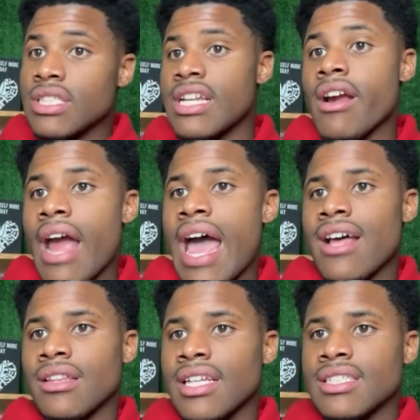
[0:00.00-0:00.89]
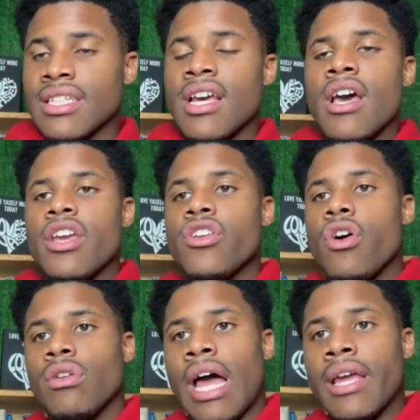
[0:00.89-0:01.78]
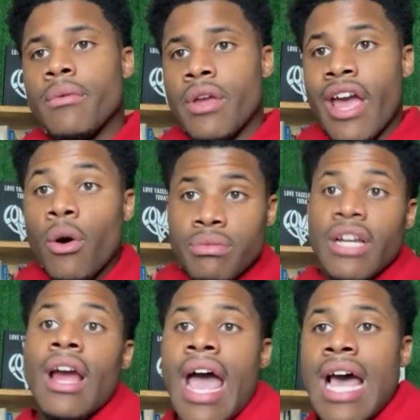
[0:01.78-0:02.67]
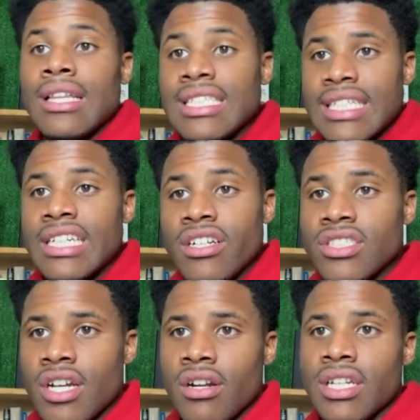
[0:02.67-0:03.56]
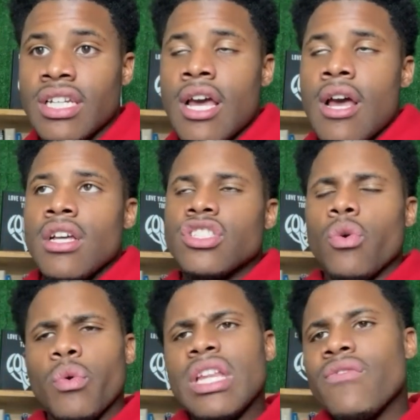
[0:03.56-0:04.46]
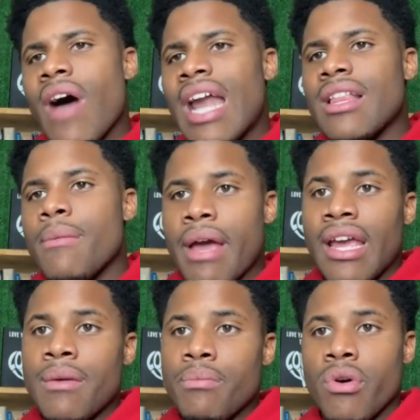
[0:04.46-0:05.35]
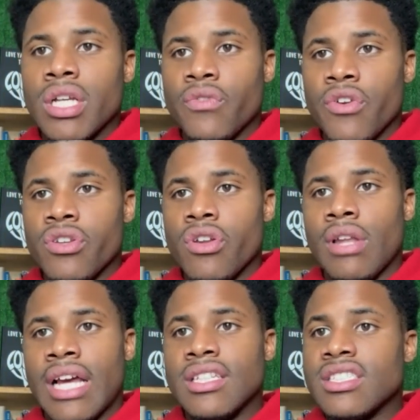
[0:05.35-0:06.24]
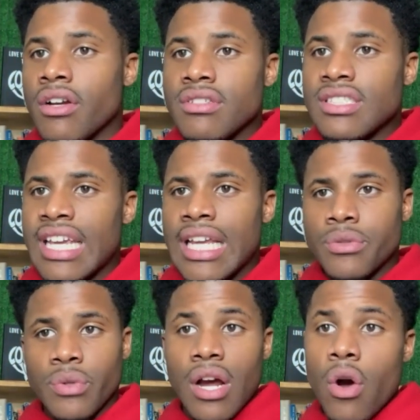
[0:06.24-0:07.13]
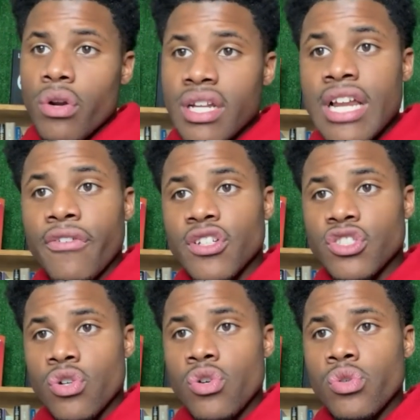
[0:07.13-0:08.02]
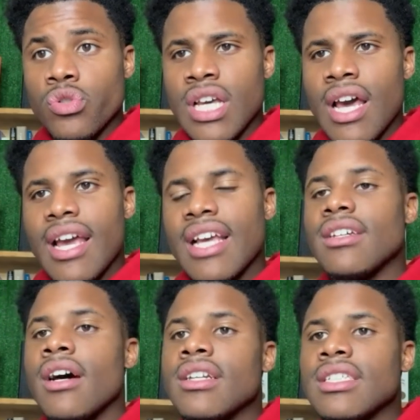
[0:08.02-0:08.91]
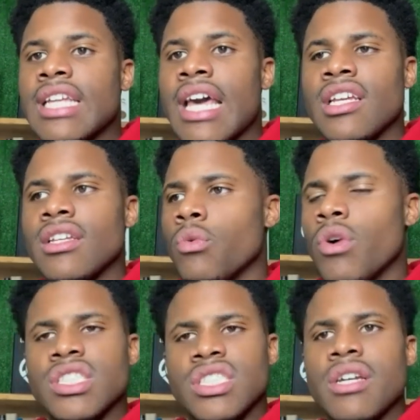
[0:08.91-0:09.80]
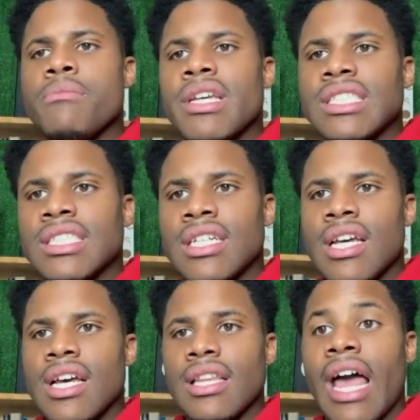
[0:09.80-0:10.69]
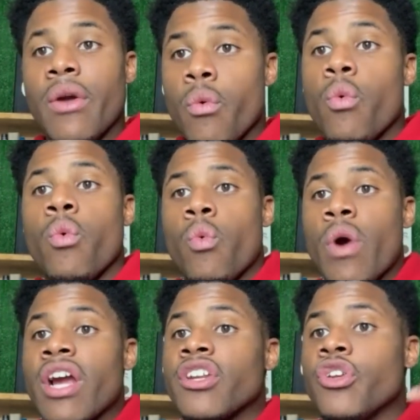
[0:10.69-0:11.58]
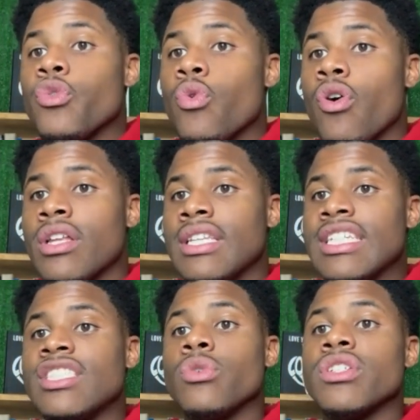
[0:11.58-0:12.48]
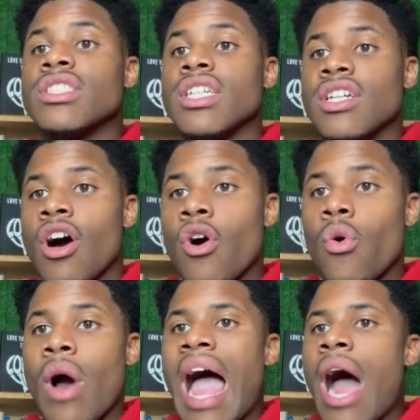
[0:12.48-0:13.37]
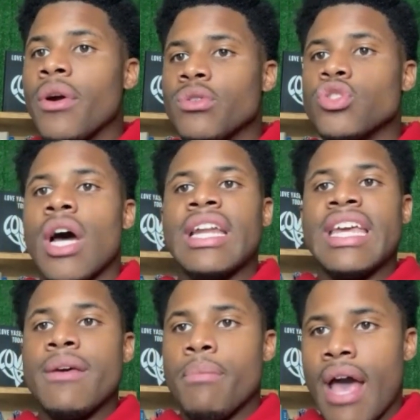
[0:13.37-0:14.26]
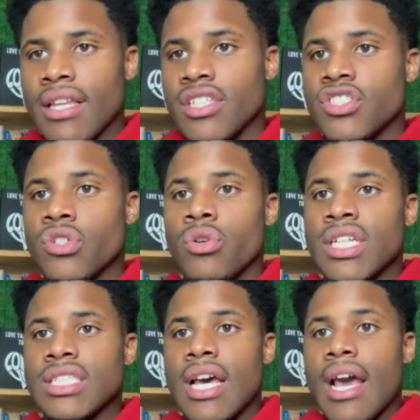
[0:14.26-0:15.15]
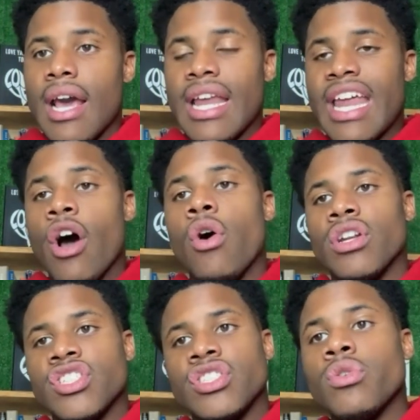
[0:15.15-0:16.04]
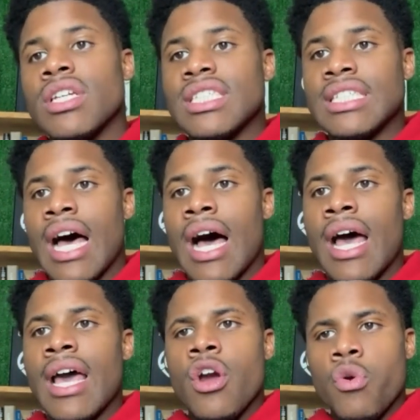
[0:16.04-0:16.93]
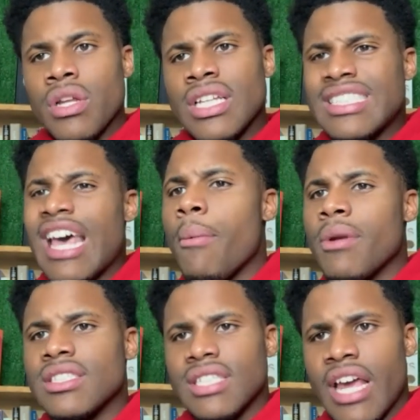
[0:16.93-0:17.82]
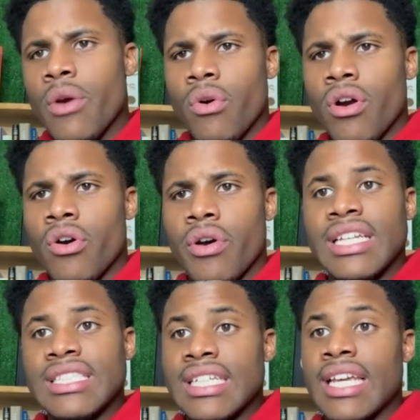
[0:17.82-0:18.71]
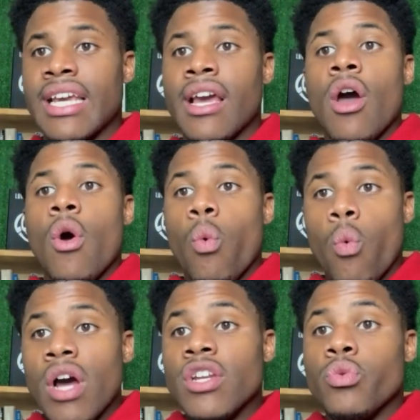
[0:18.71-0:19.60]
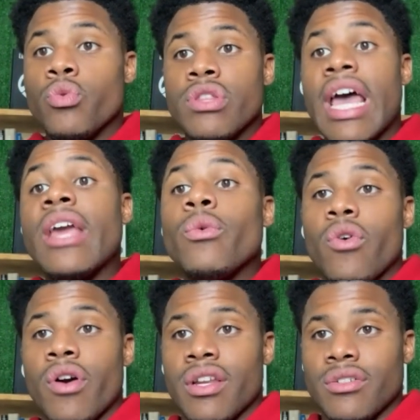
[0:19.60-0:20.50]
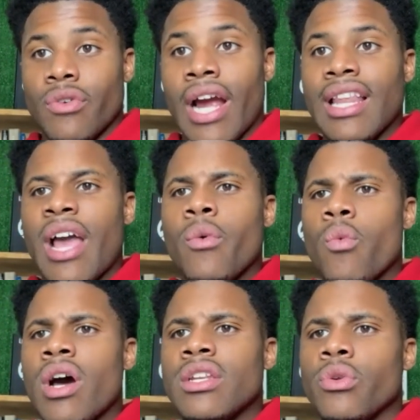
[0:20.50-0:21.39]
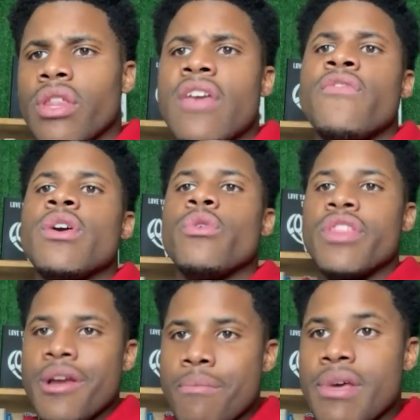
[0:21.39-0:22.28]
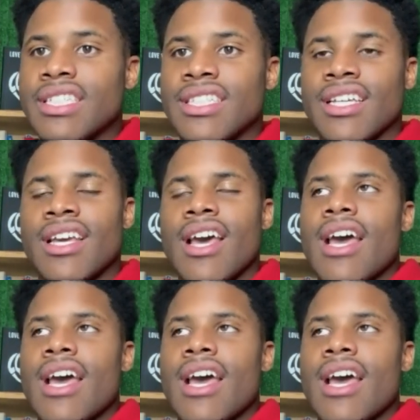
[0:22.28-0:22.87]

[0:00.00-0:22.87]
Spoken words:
into their athletes and, like help their athletes in their journey. So really finding the pain points for, like the certain teams. When I go into different schools, is understanding what's your mission? Like, where do you want these students to go? How are you trying to impact the students? And then on the student side, really tapping into their world and seeing what do they want, right? Like, what do they feel they're missing?